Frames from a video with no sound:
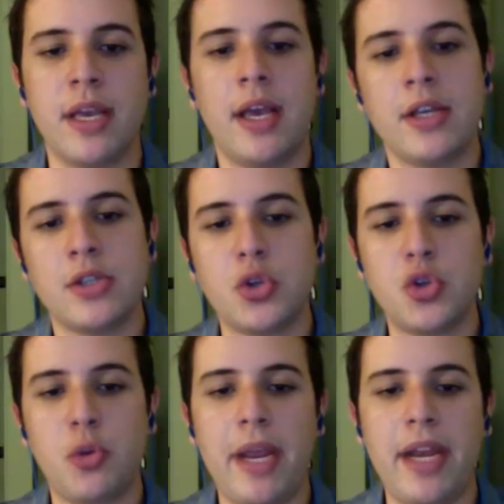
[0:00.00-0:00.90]
Social
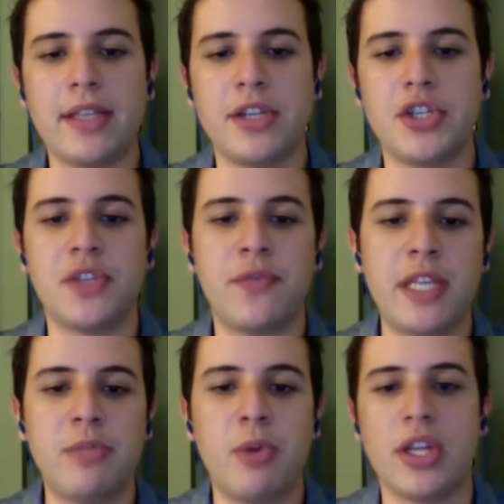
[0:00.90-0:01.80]
media such as
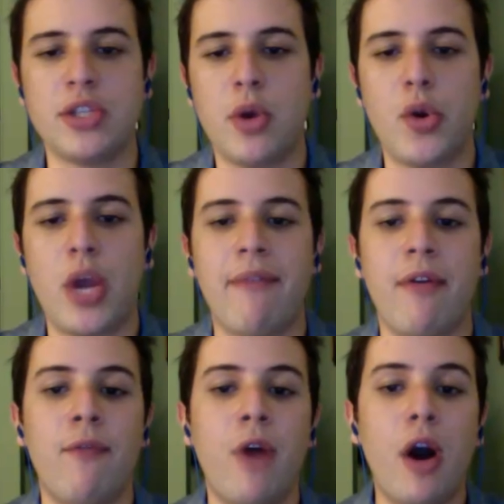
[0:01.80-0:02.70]
Facebook and Twitter have
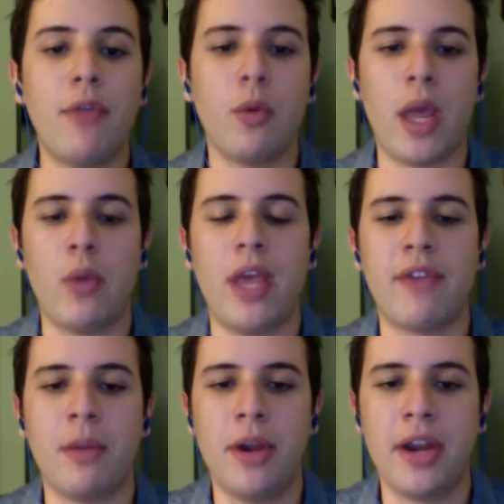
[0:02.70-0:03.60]
evolved the way we have
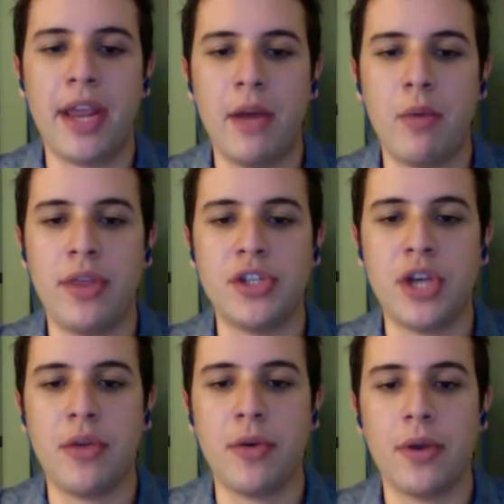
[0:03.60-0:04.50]
communicated with each other.